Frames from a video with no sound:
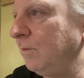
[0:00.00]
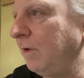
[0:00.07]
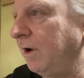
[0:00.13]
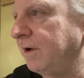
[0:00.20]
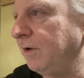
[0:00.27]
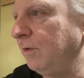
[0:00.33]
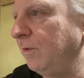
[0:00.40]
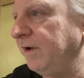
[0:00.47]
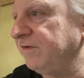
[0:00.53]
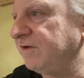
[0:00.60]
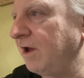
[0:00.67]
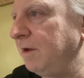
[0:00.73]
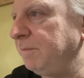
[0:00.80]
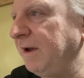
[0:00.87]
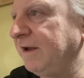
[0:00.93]
can always
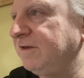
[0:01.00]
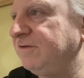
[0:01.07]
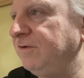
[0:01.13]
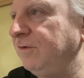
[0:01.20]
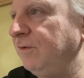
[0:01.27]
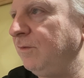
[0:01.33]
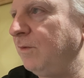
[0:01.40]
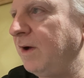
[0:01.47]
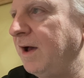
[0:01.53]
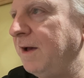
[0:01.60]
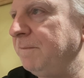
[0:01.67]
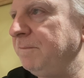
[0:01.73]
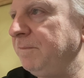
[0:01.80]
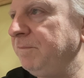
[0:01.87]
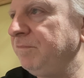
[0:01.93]
go back
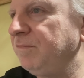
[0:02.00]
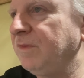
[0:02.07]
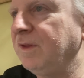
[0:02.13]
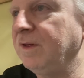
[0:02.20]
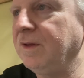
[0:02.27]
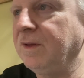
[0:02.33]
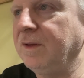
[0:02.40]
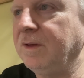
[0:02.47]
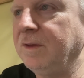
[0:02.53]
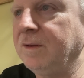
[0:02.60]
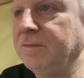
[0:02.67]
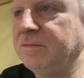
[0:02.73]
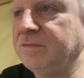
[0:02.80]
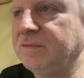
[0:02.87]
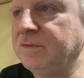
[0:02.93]
to
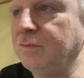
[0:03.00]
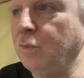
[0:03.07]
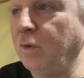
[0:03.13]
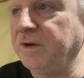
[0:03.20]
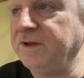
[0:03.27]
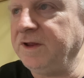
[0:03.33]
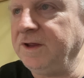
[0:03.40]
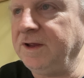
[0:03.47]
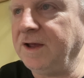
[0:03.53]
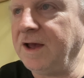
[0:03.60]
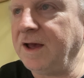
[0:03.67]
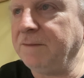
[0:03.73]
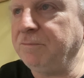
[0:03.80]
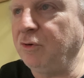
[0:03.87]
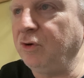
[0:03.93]
what he
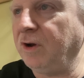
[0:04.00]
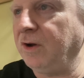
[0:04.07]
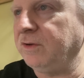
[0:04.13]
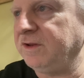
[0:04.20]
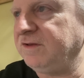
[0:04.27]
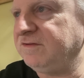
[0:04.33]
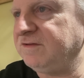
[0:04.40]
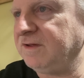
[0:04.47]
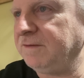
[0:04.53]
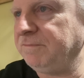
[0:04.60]
put on his